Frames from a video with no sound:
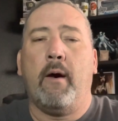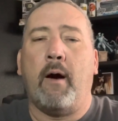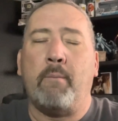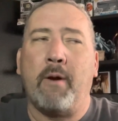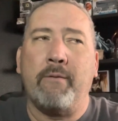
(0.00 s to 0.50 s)

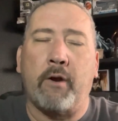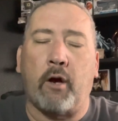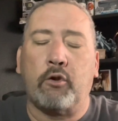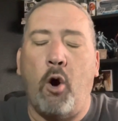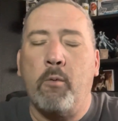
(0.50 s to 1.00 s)
I believe in
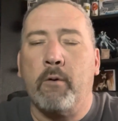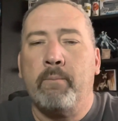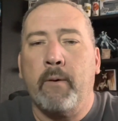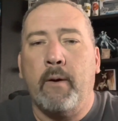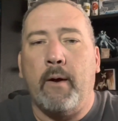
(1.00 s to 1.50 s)
October.
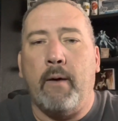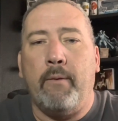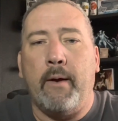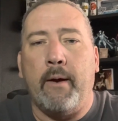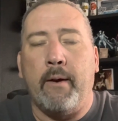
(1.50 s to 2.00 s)
And
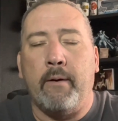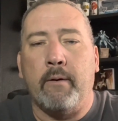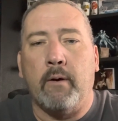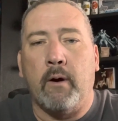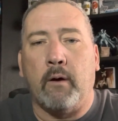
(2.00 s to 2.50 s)
then
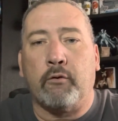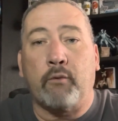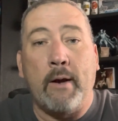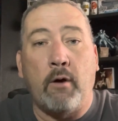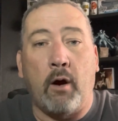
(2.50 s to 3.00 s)
uh,
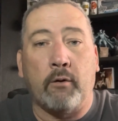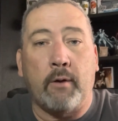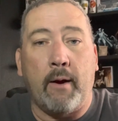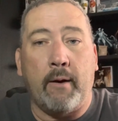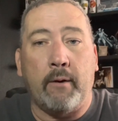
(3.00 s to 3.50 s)
Stray Dogs
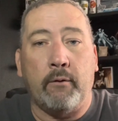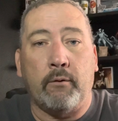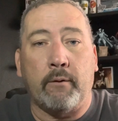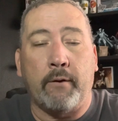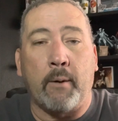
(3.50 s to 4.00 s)

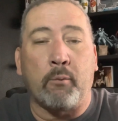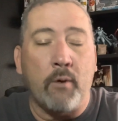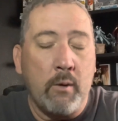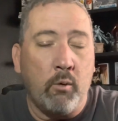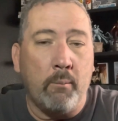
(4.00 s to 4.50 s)
has their
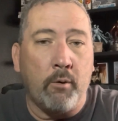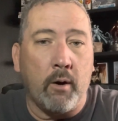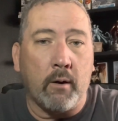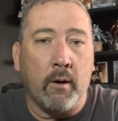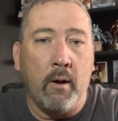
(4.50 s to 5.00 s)
prequel
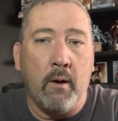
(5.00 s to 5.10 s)
book